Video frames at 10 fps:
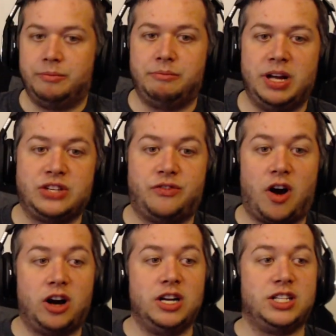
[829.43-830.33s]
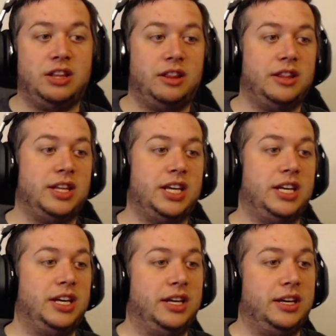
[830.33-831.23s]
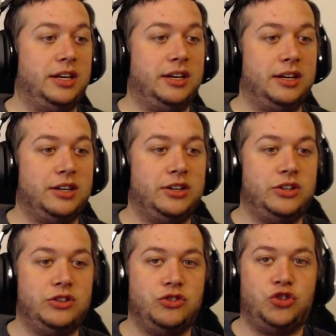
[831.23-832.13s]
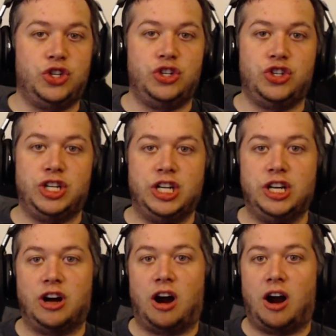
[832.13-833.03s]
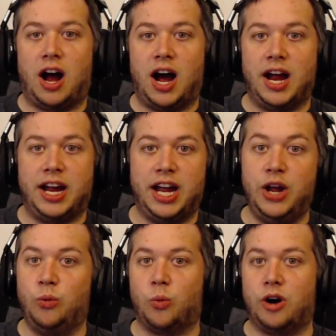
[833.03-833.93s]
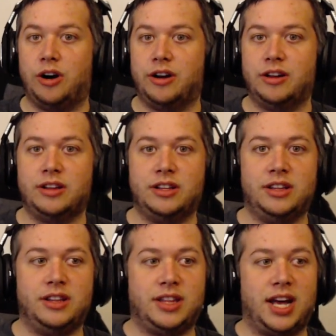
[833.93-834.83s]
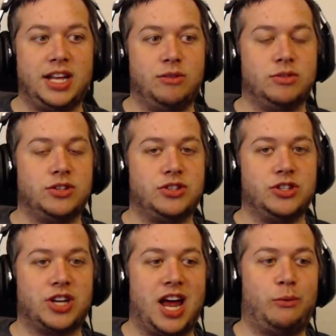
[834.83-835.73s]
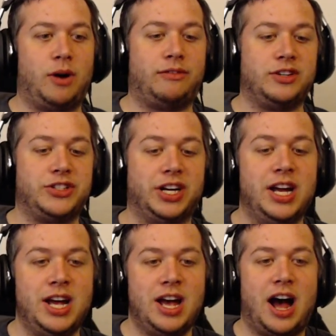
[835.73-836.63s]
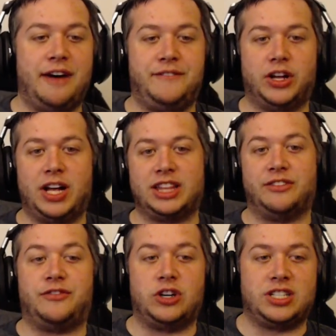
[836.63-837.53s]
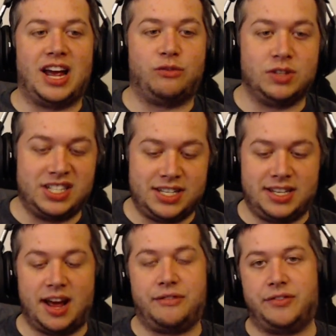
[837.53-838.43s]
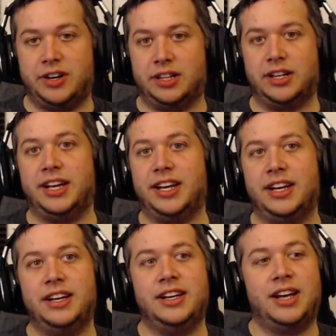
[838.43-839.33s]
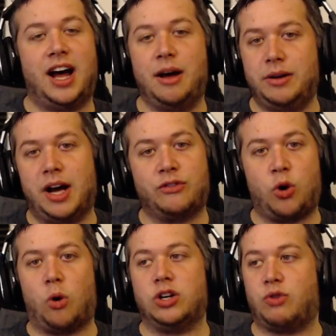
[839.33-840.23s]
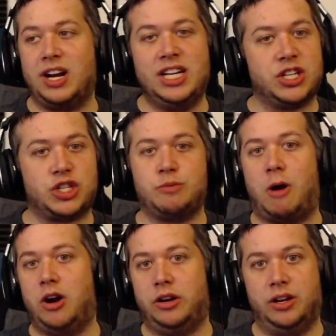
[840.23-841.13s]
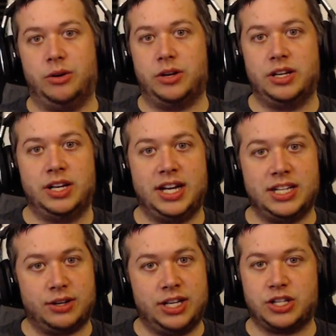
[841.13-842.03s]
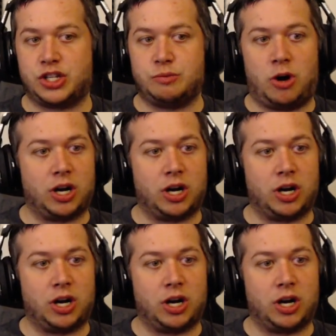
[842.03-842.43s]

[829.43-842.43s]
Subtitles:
as far as the G-G-E-R-I-N word that he was just kind of referencing, I felt like the first half was definitely, of course, right? He's a smart dude. He's a smart